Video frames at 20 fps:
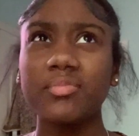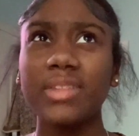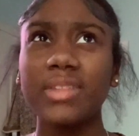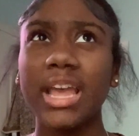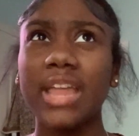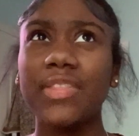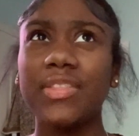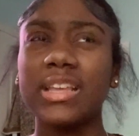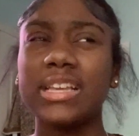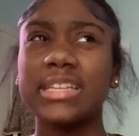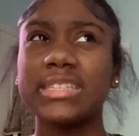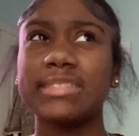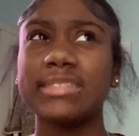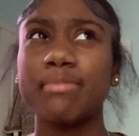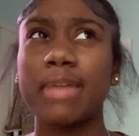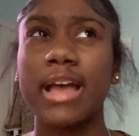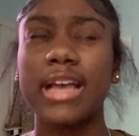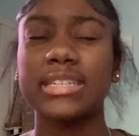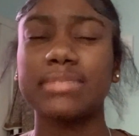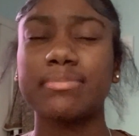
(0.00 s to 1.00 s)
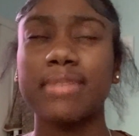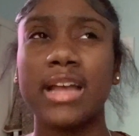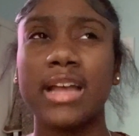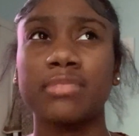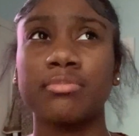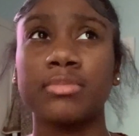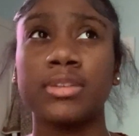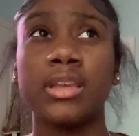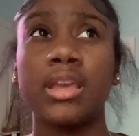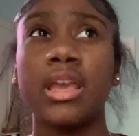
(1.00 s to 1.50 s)
I think he smacked smacked
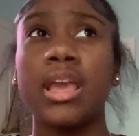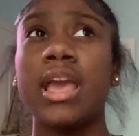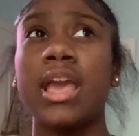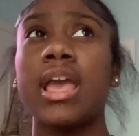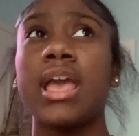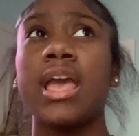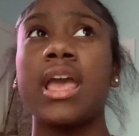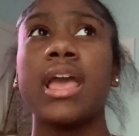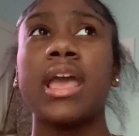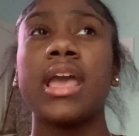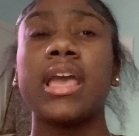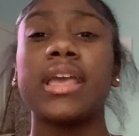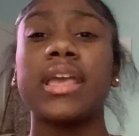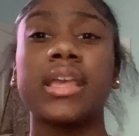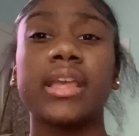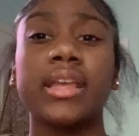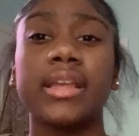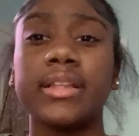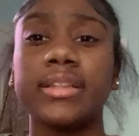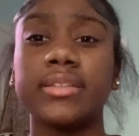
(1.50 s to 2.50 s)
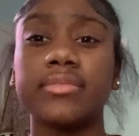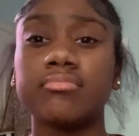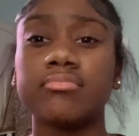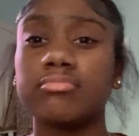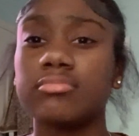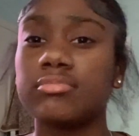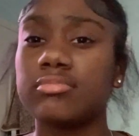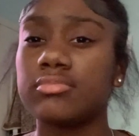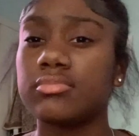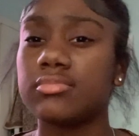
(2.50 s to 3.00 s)
me, and
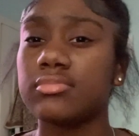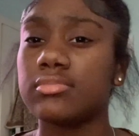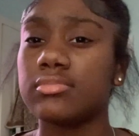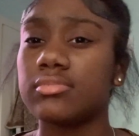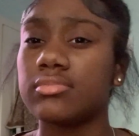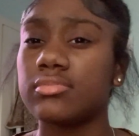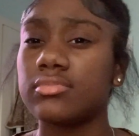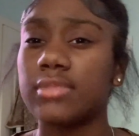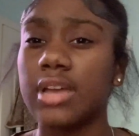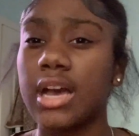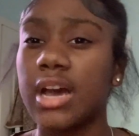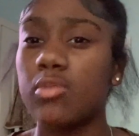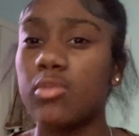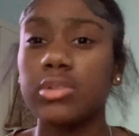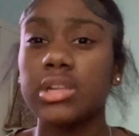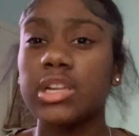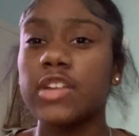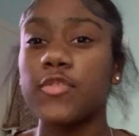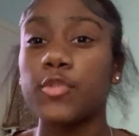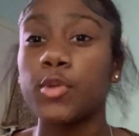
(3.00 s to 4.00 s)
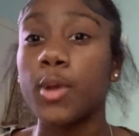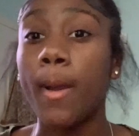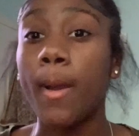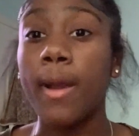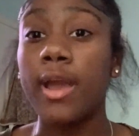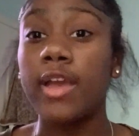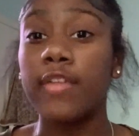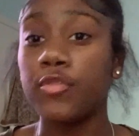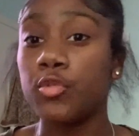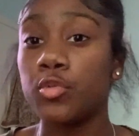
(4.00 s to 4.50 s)
I don't care if you're
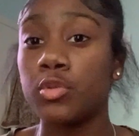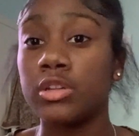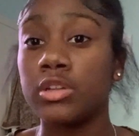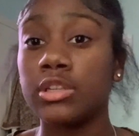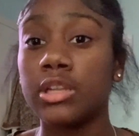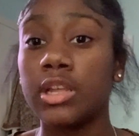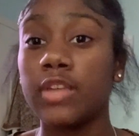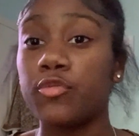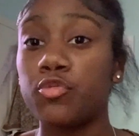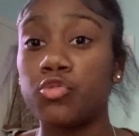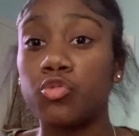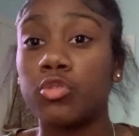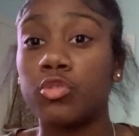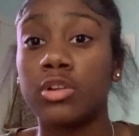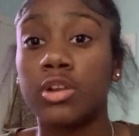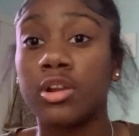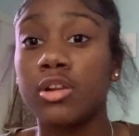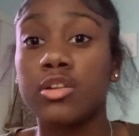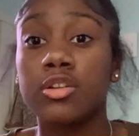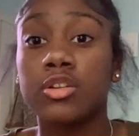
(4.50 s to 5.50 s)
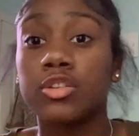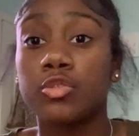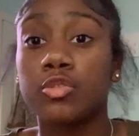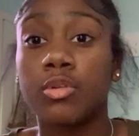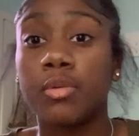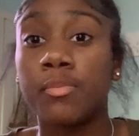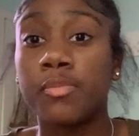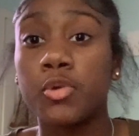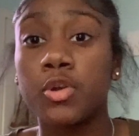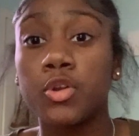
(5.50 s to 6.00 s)
if you if you a girl, you a
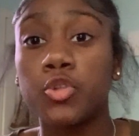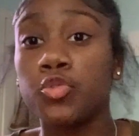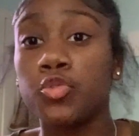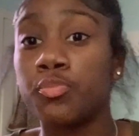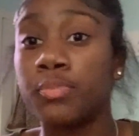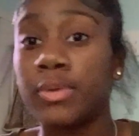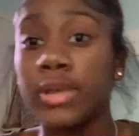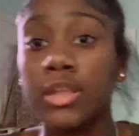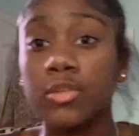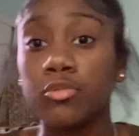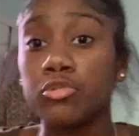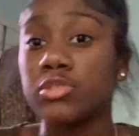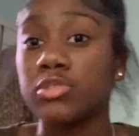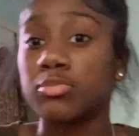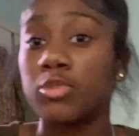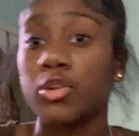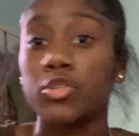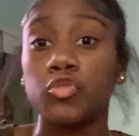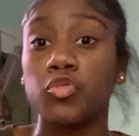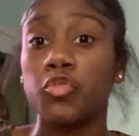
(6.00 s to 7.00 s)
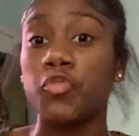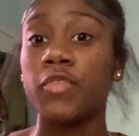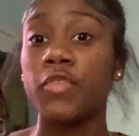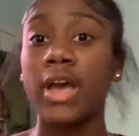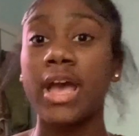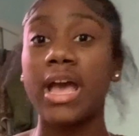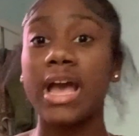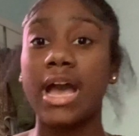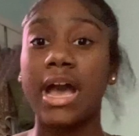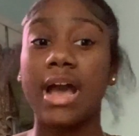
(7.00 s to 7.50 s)
boy, you big, you small, you
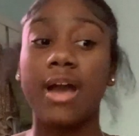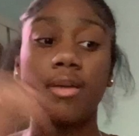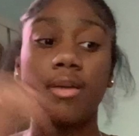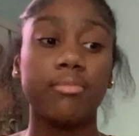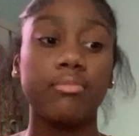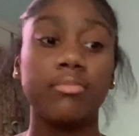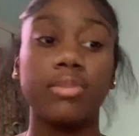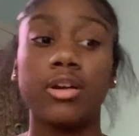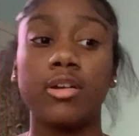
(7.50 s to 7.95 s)
fat, bro.